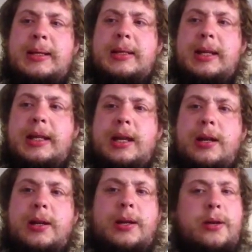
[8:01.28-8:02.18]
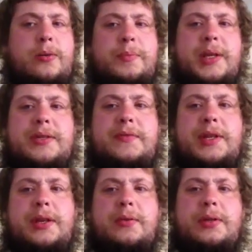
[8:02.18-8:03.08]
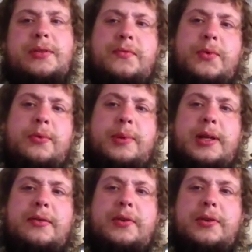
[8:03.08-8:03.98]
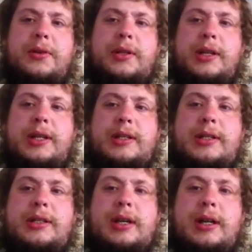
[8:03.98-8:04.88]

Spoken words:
take care. And I hope this video was informative, or at least